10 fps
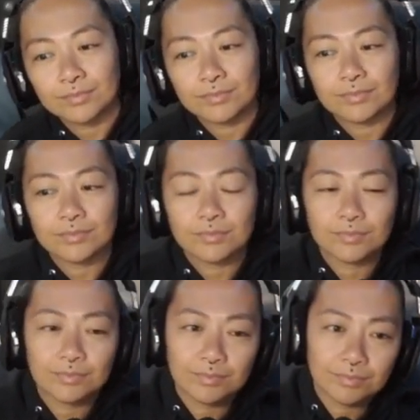
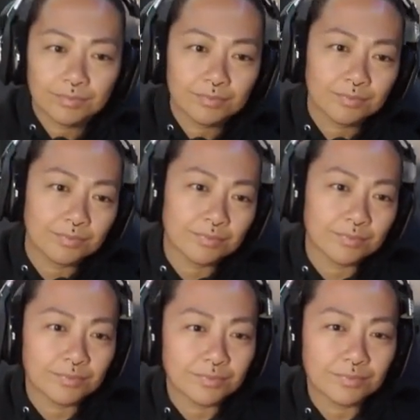
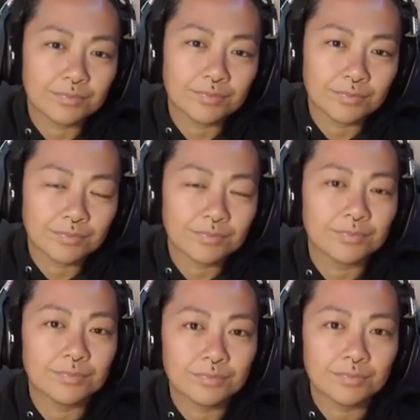
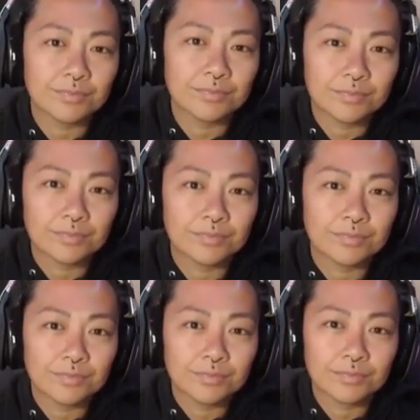
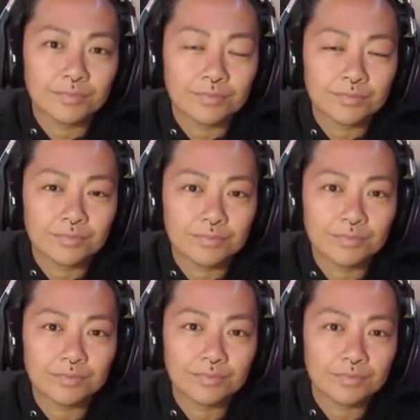
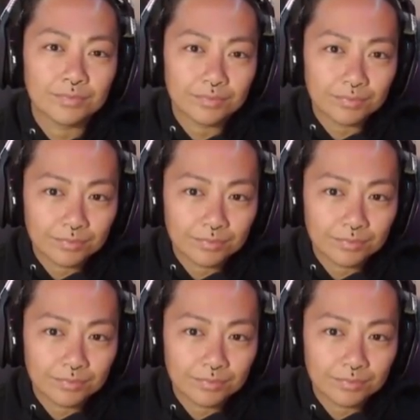(silent)